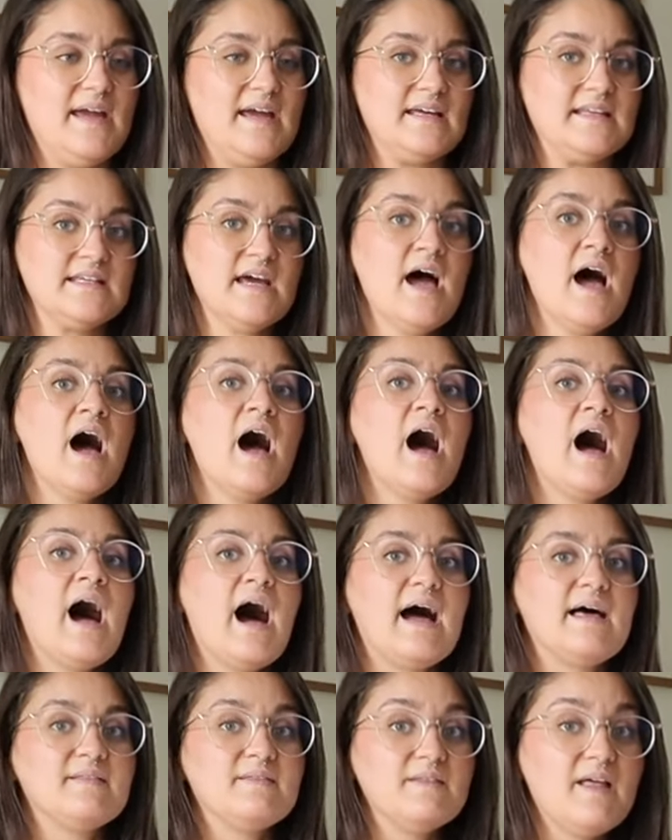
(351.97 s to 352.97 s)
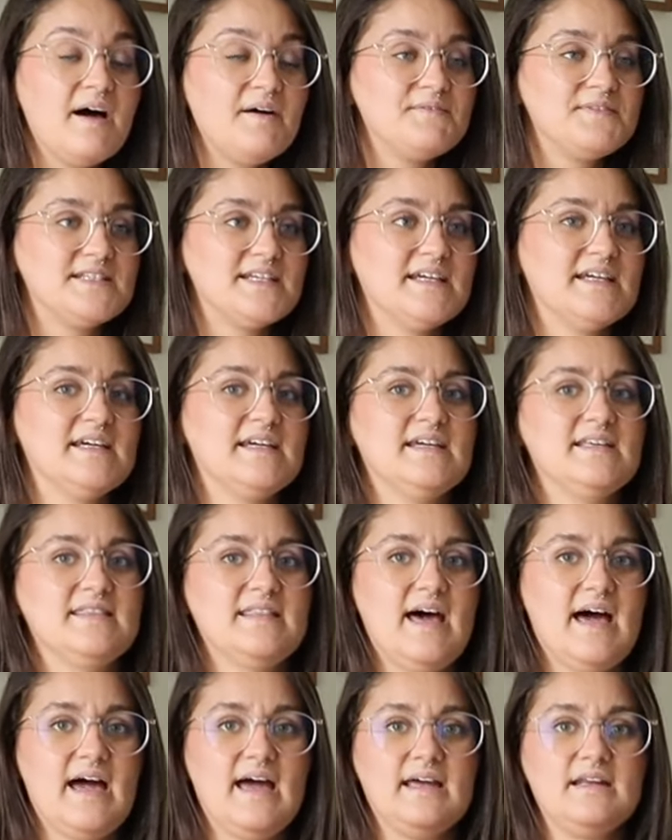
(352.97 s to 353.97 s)
and I loved it in
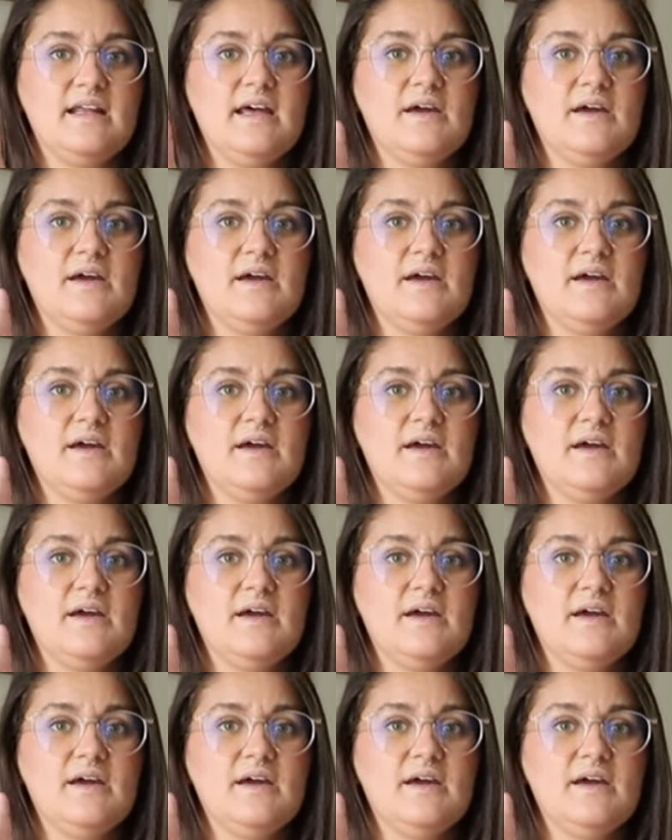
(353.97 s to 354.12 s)
that